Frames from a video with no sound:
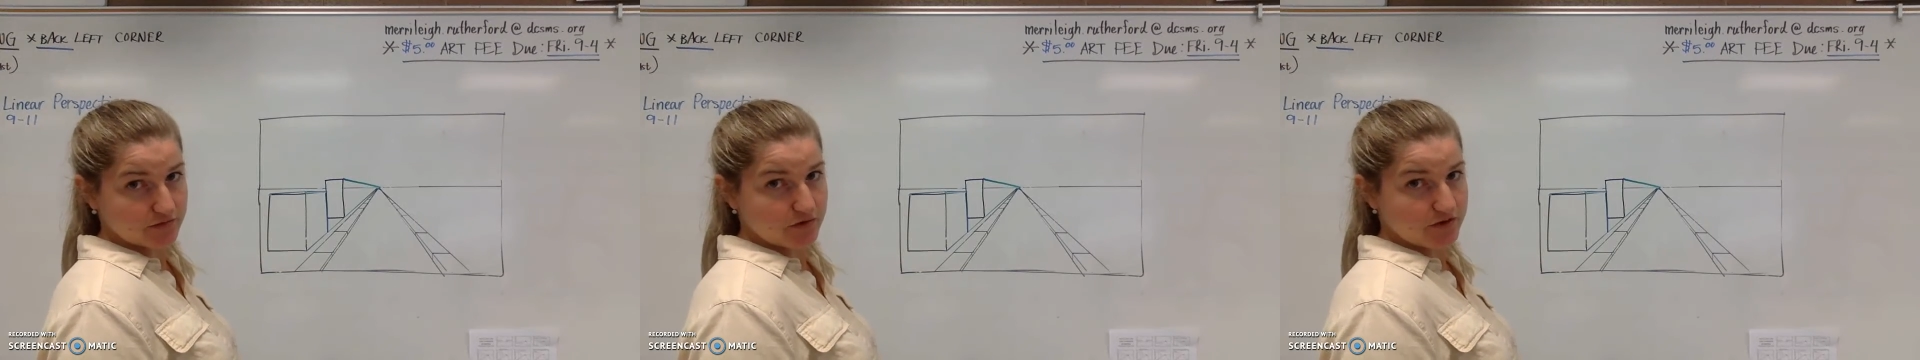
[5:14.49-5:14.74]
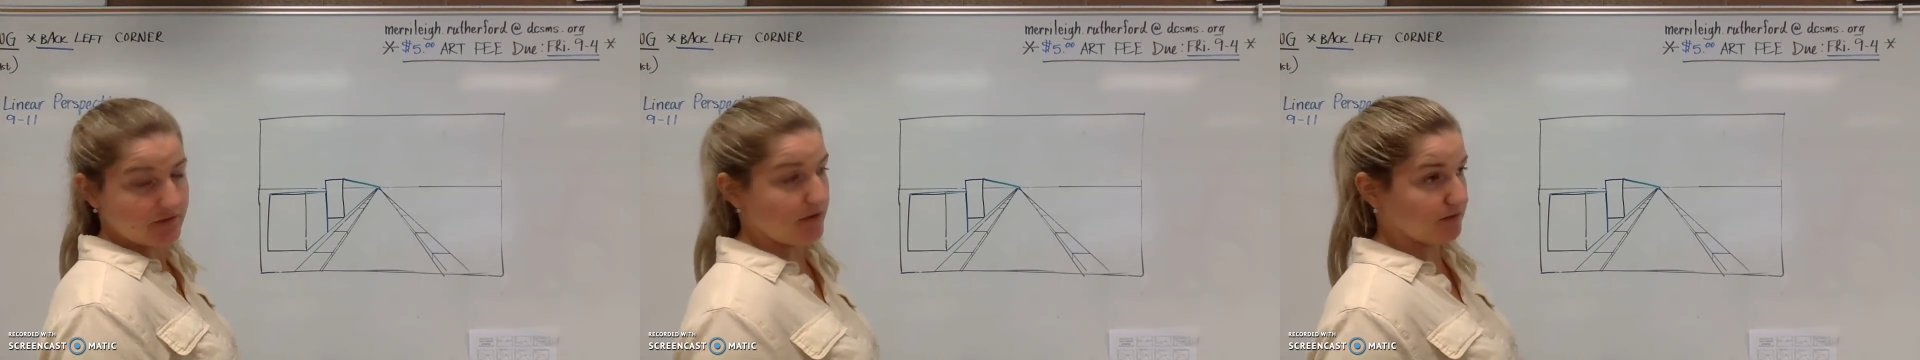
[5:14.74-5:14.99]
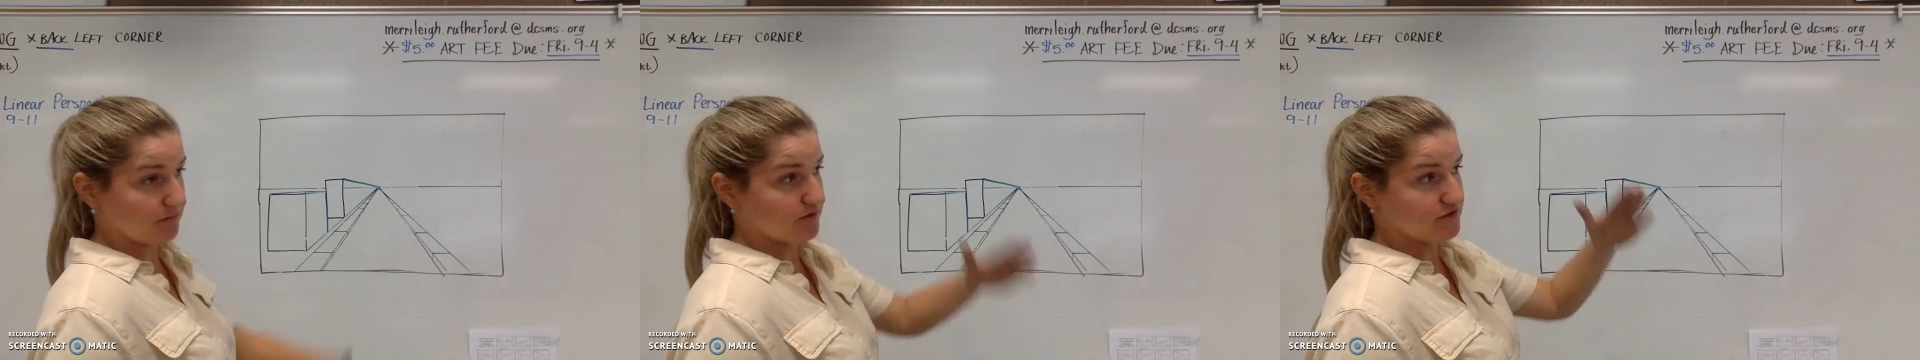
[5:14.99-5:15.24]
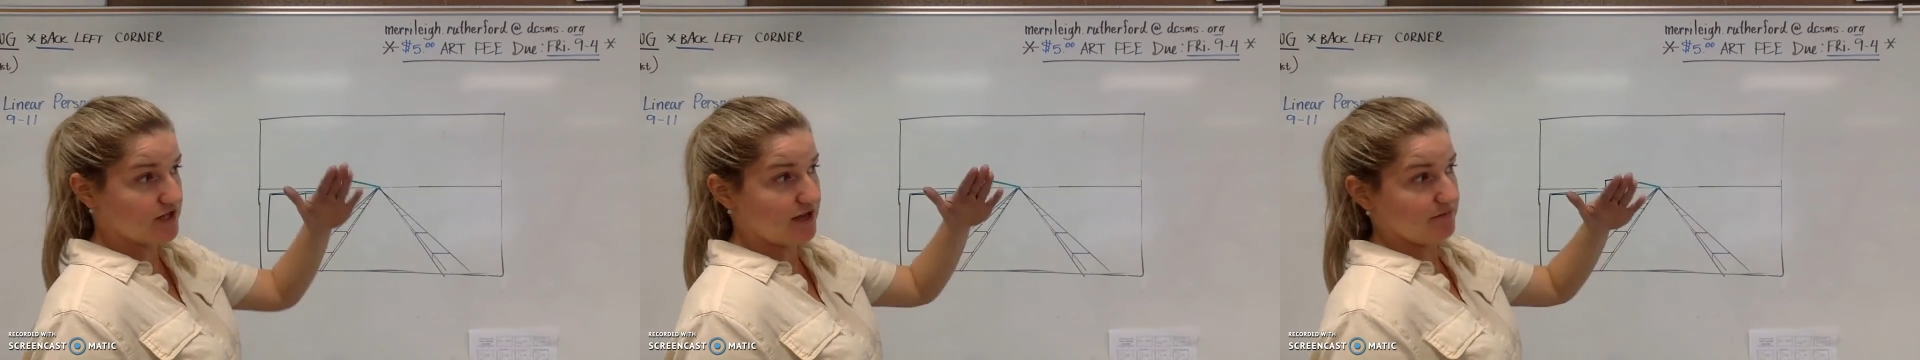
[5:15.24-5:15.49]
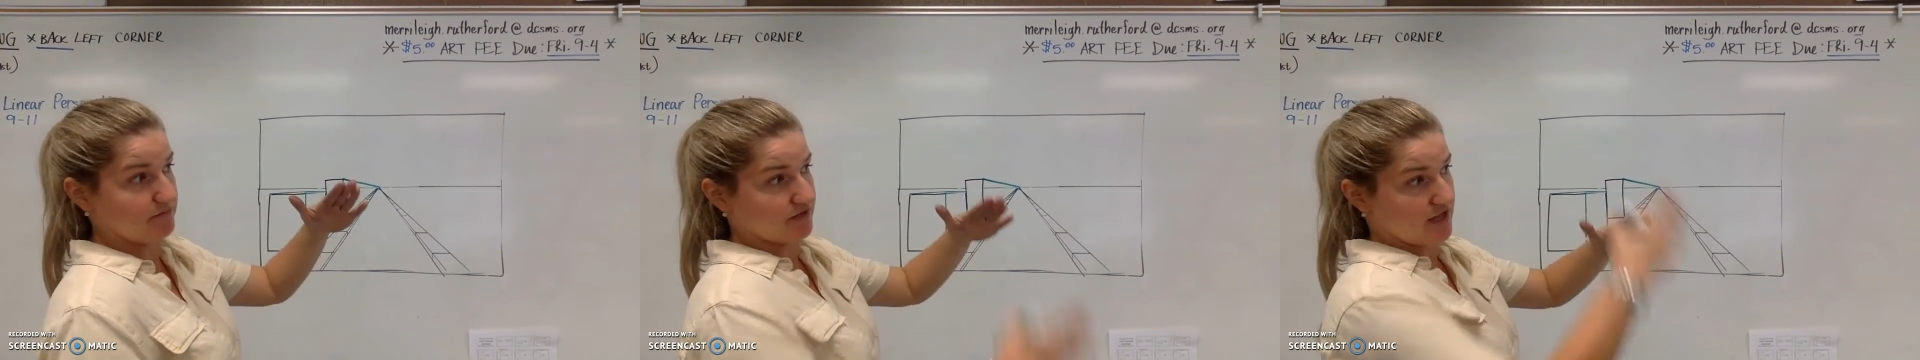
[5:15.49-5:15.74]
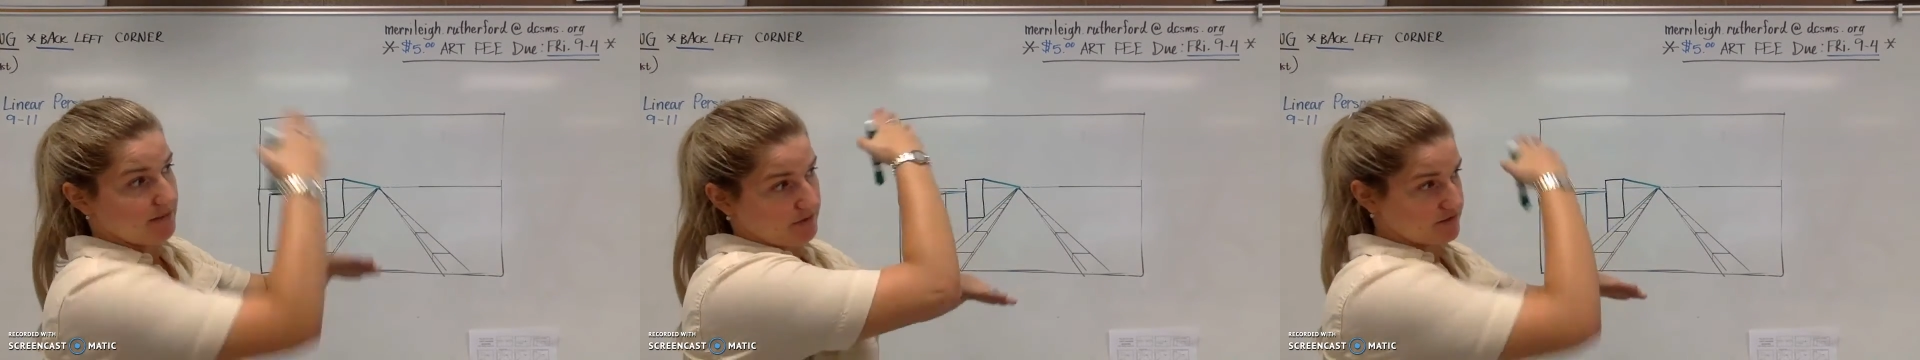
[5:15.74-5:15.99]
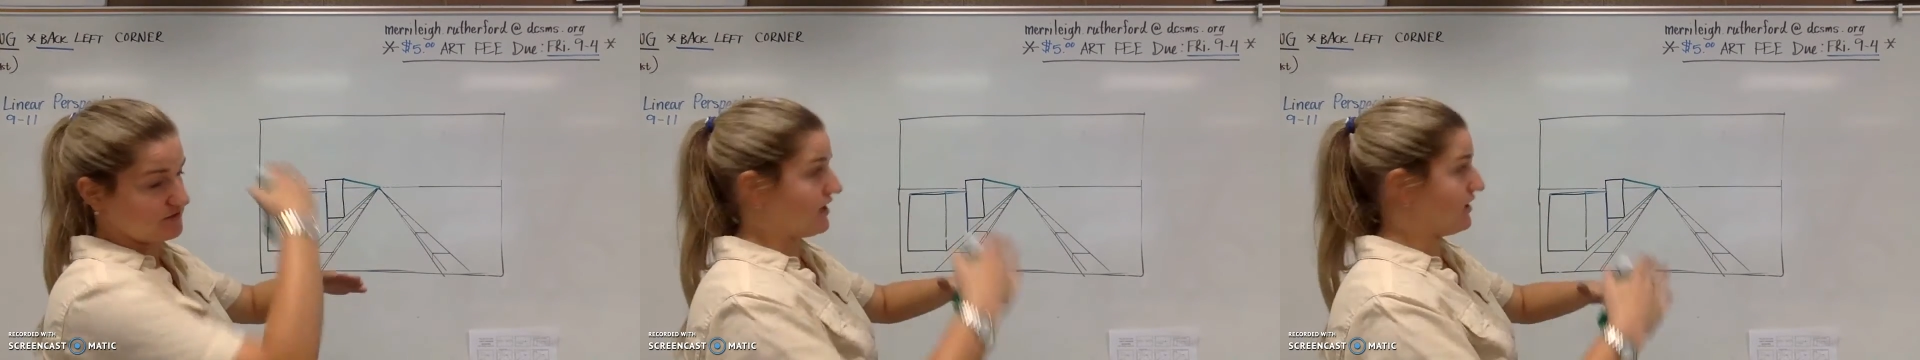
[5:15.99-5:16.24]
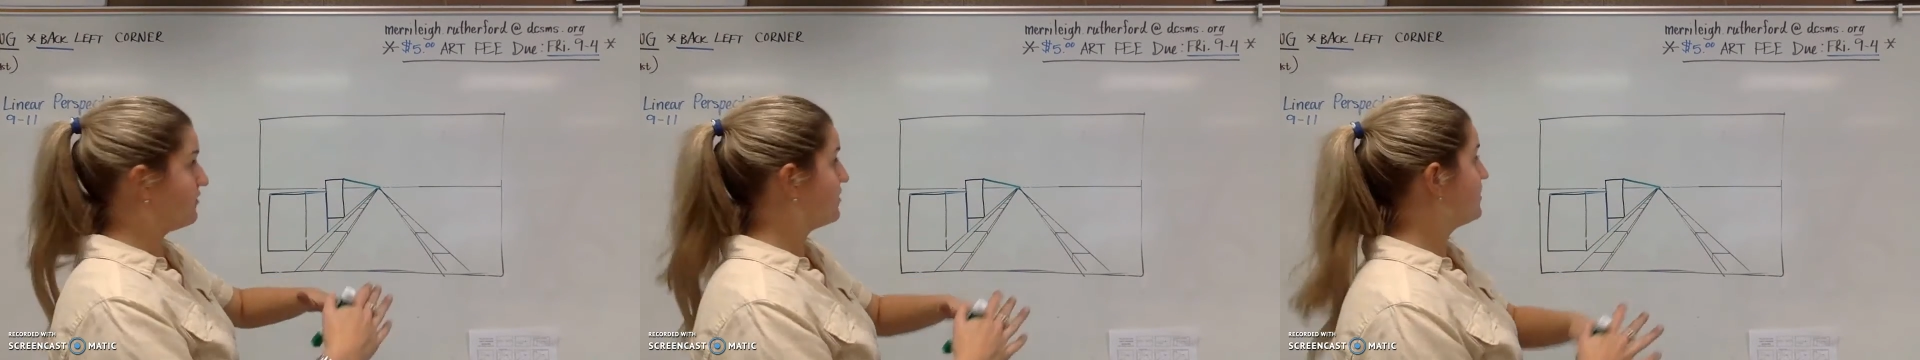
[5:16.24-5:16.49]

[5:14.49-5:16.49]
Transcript: point. The bottom goes up, top goes down.